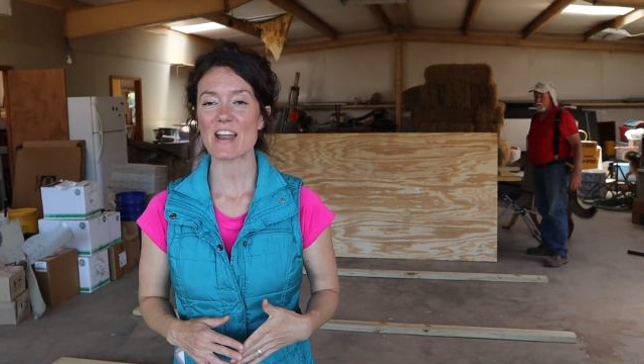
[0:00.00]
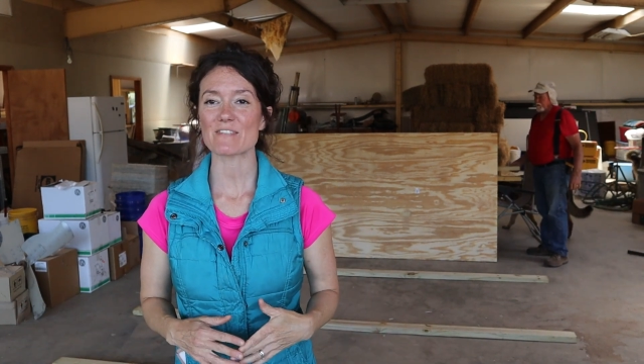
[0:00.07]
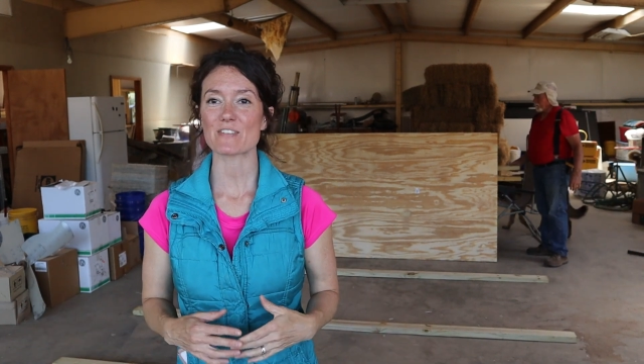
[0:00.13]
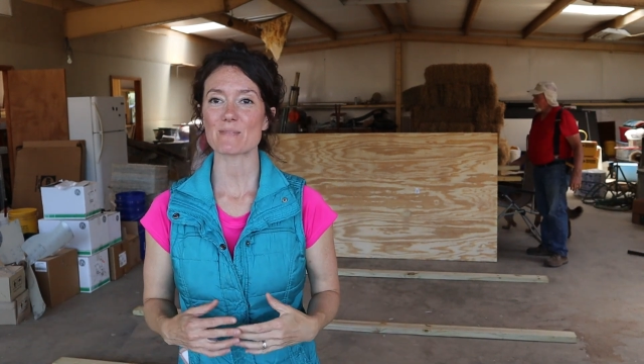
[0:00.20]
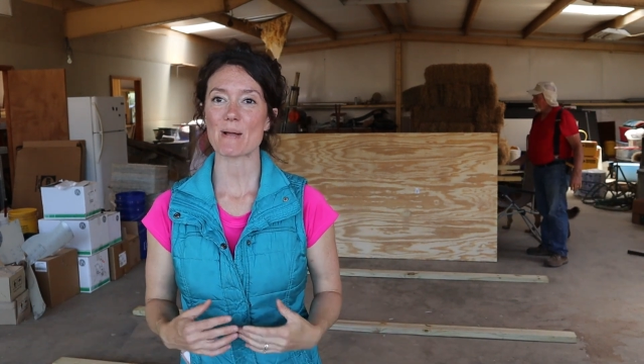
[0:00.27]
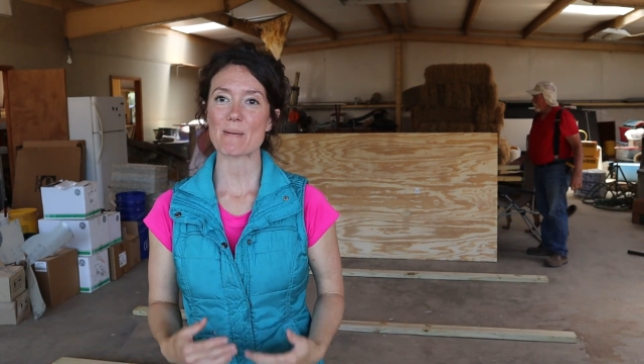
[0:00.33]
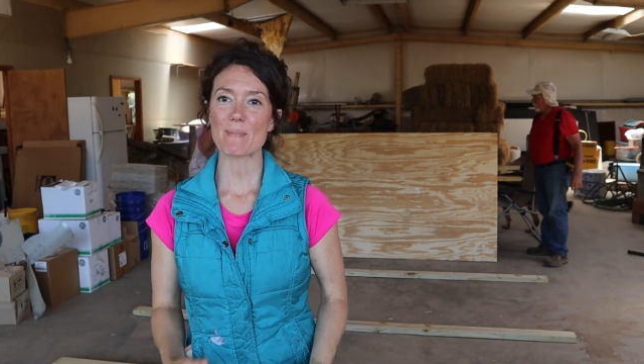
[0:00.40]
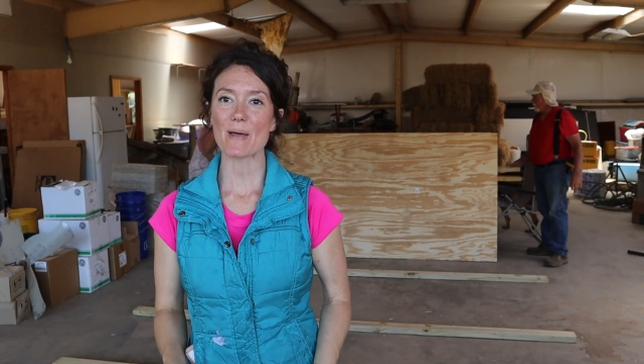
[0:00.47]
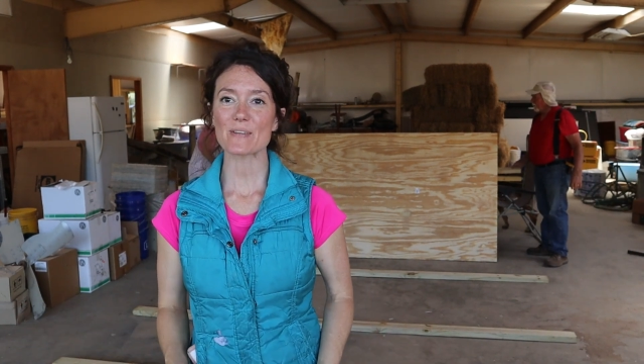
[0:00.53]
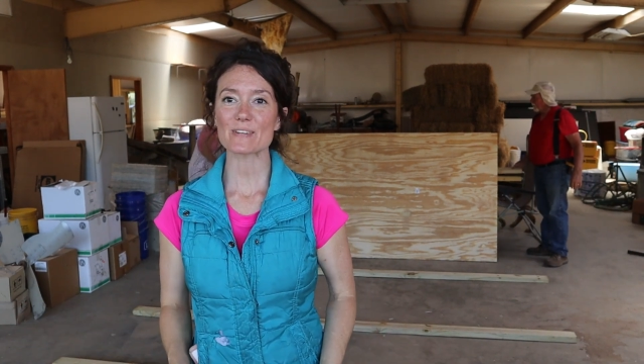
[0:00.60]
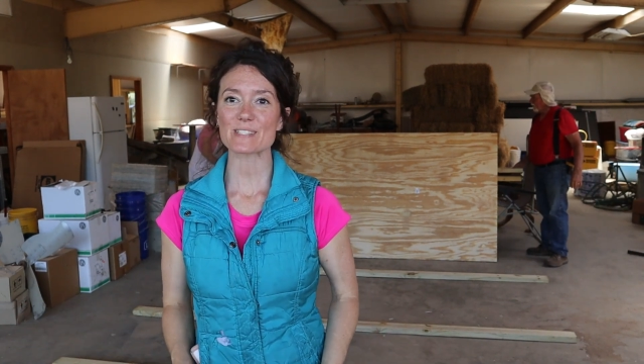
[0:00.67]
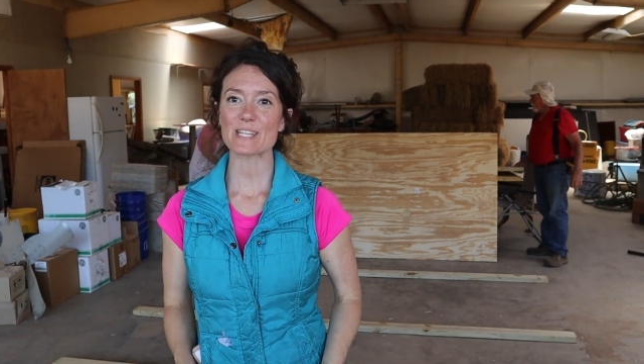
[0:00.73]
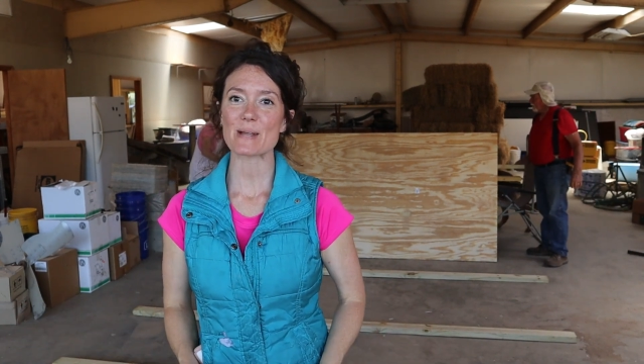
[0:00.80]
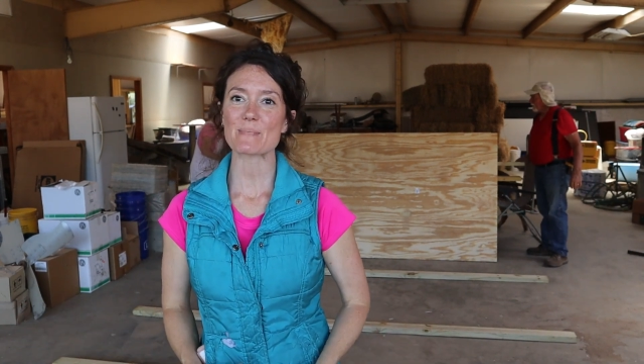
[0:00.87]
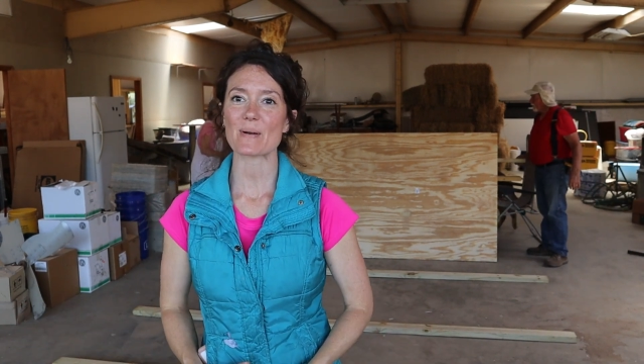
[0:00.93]
and for my
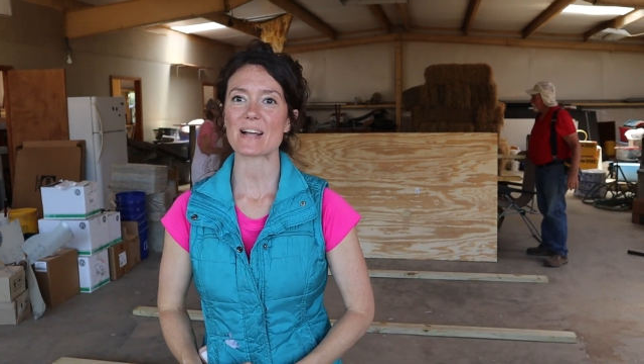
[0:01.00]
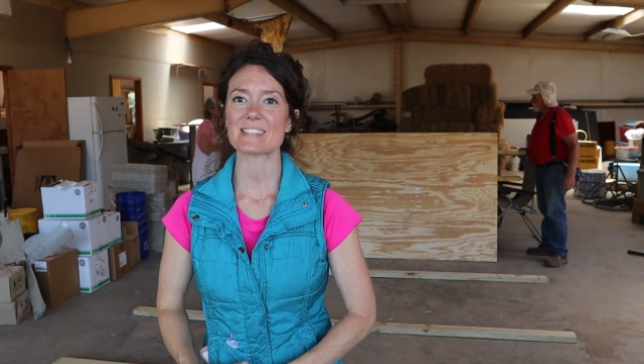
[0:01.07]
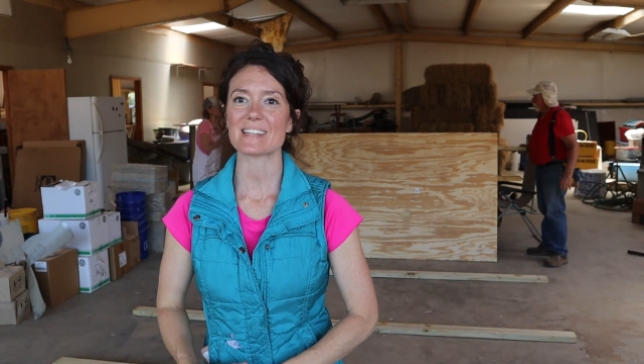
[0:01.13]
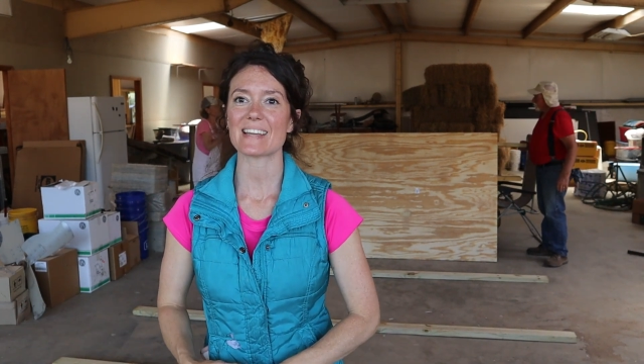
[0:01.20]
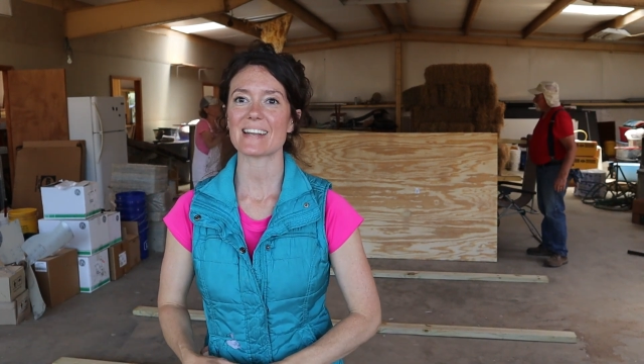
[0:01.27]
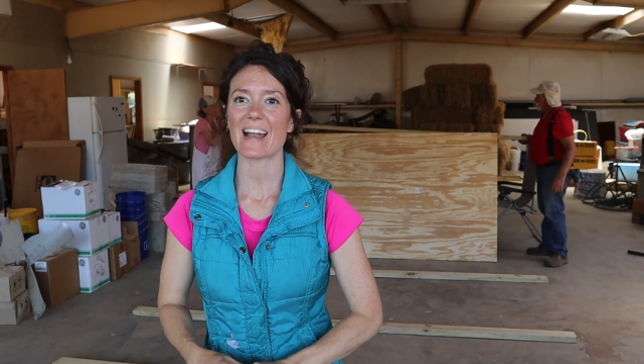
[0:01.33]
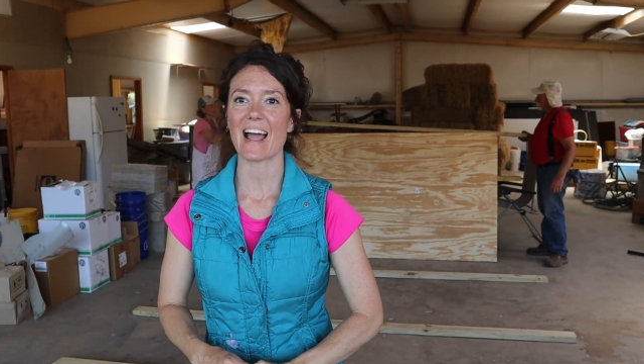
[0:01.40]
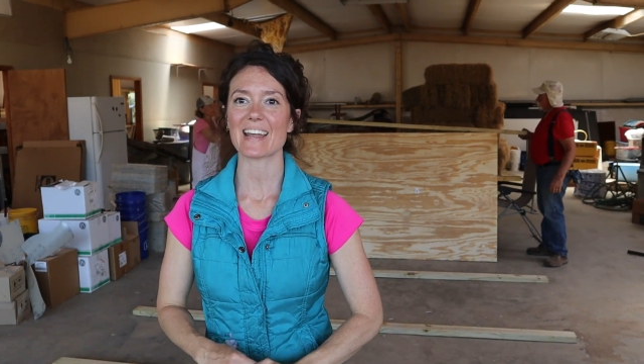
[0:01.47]
Mother's Day present,